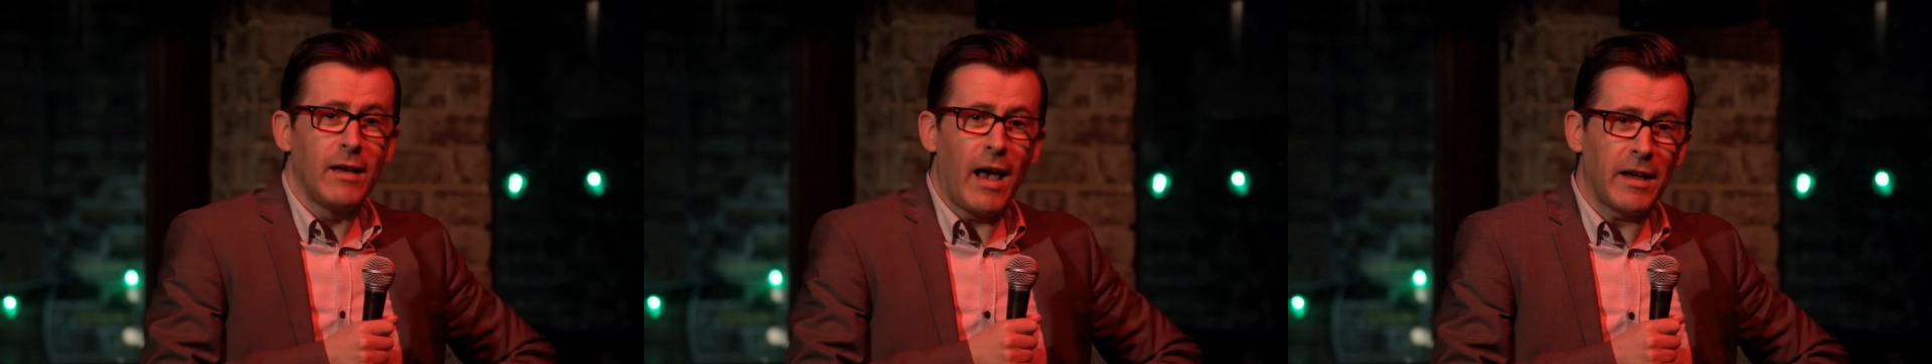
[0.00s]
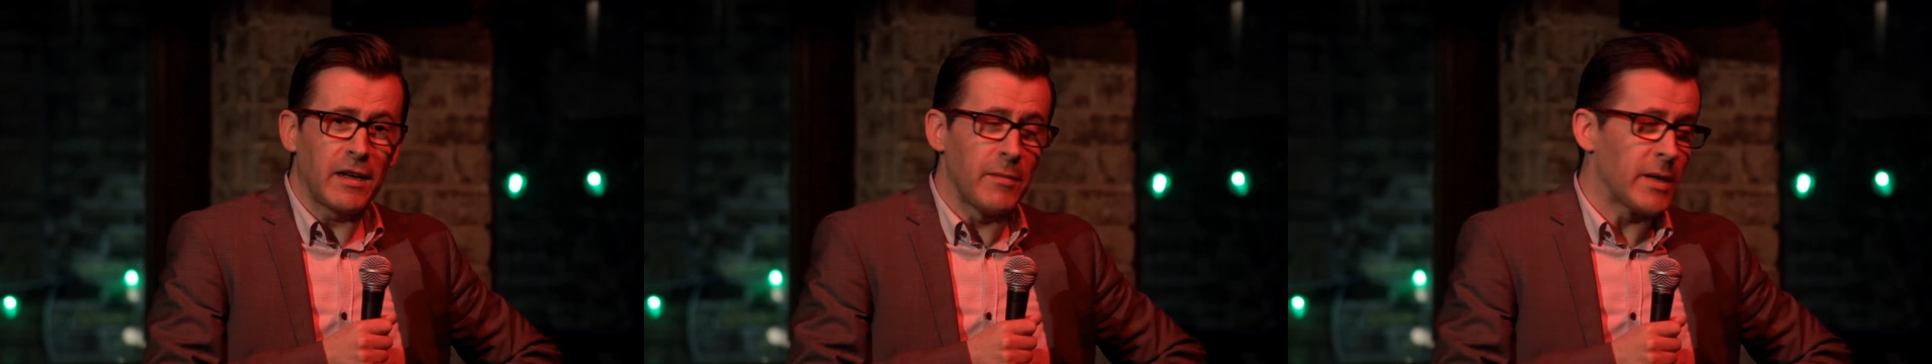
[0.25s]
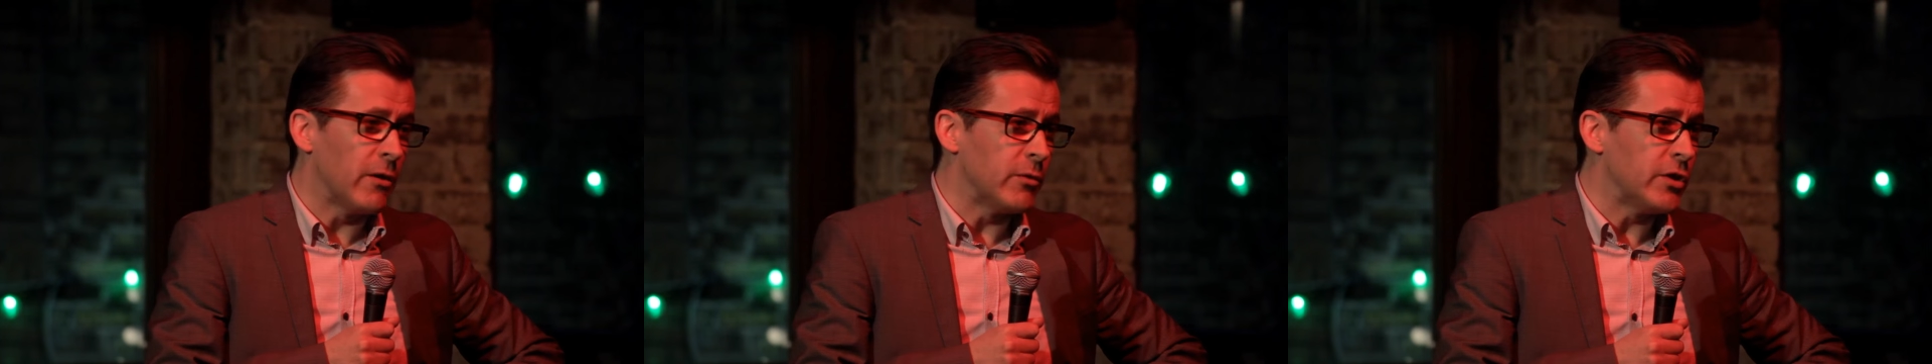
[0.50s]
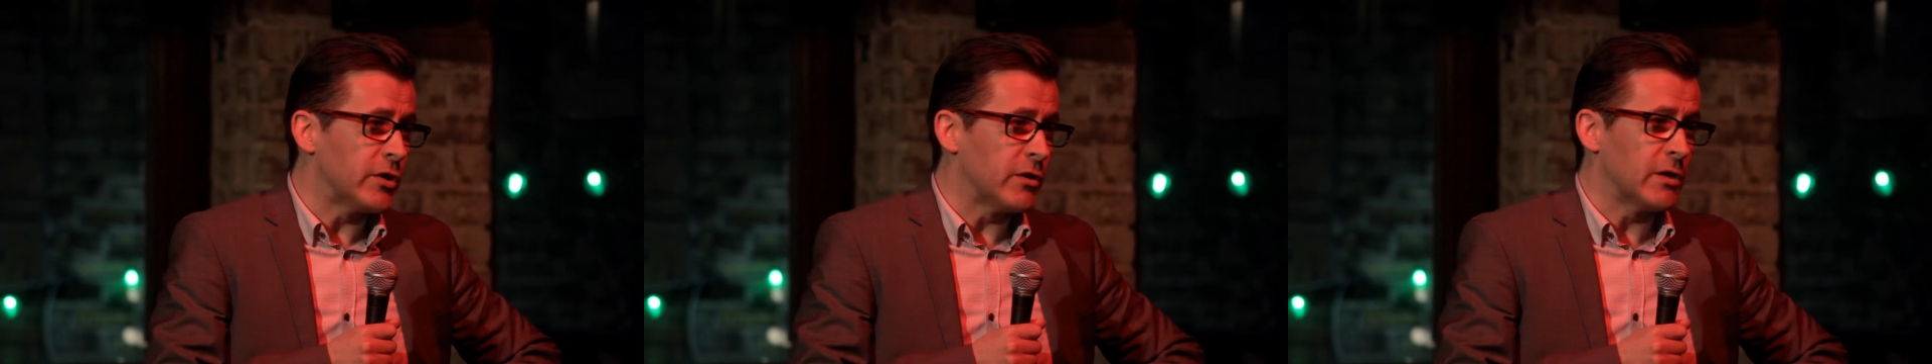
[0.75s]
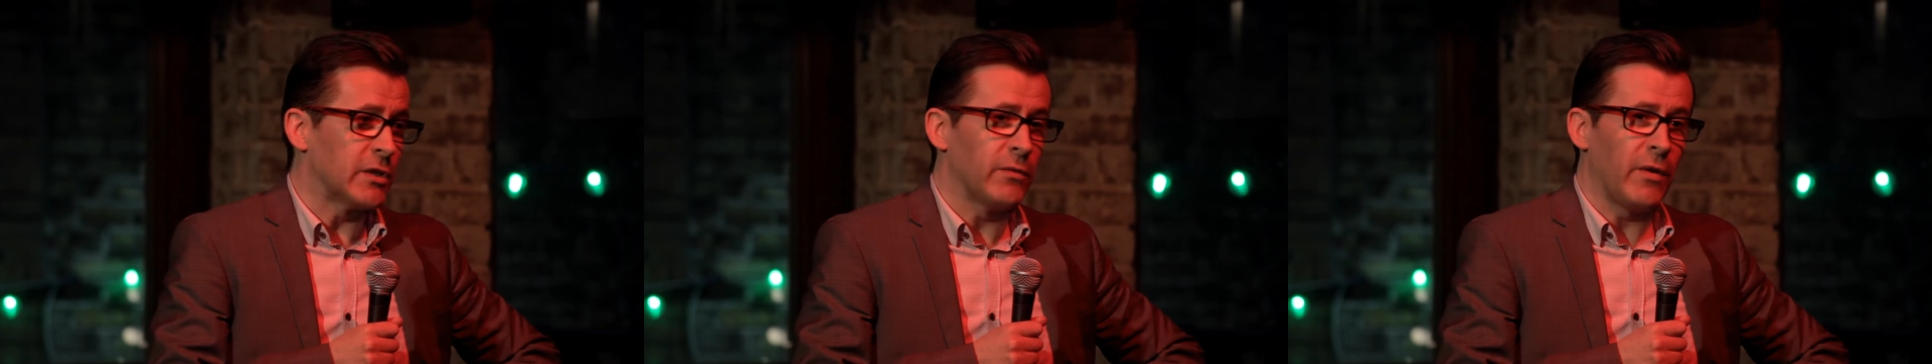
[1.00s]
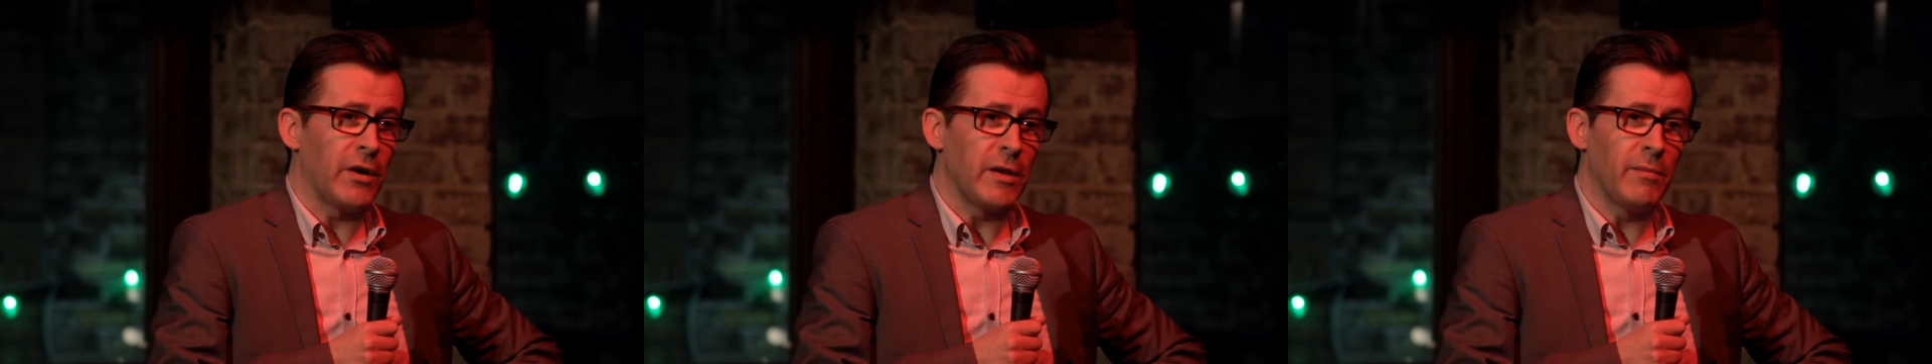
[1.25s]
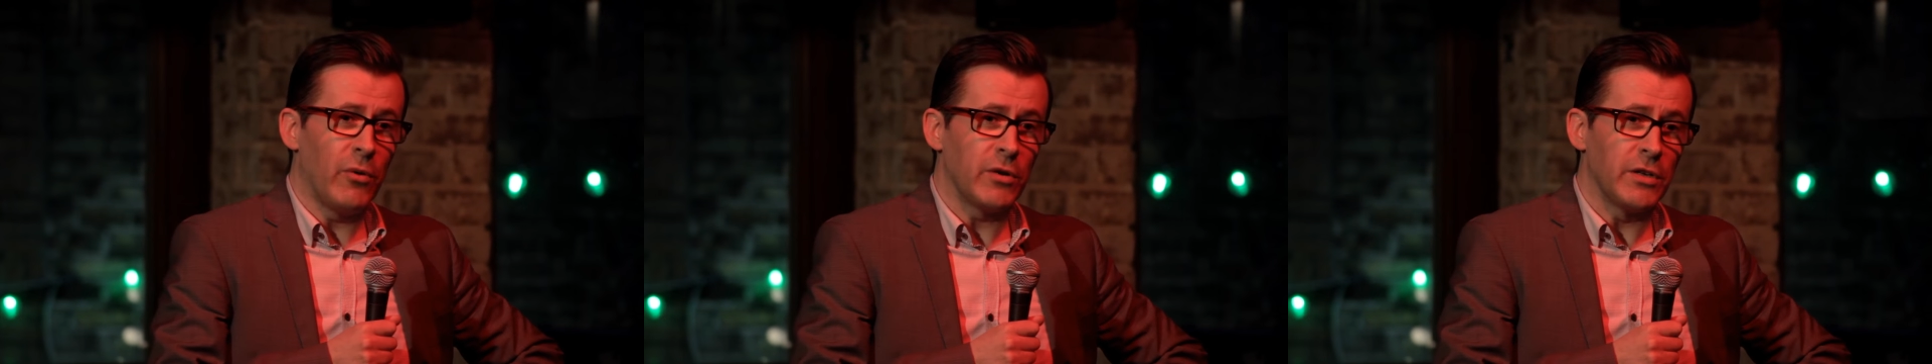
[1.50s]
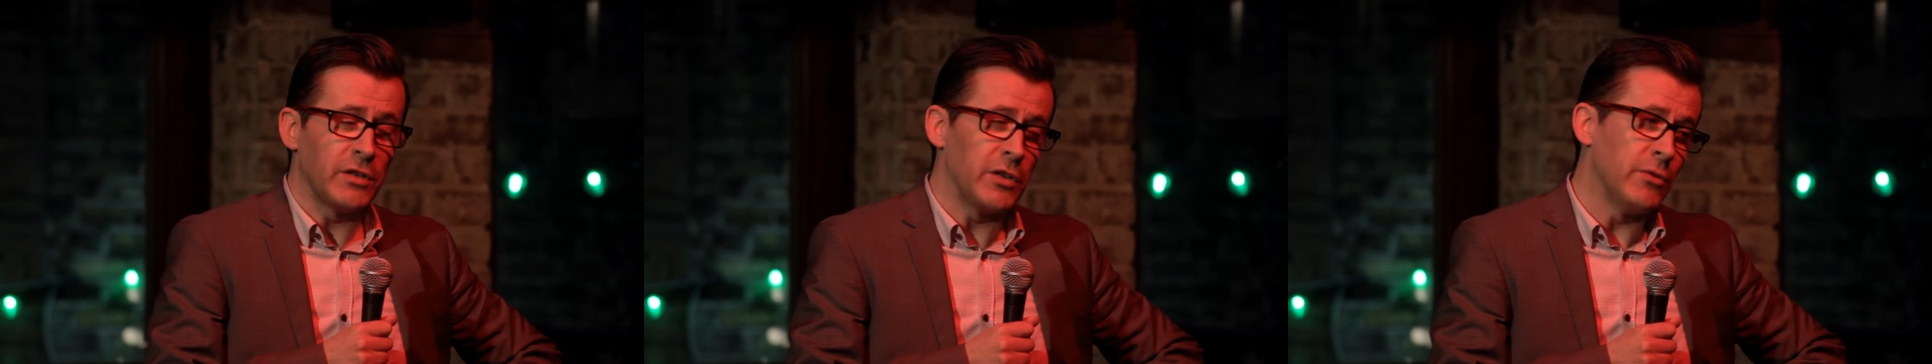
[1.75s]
Academic outreach is also very important,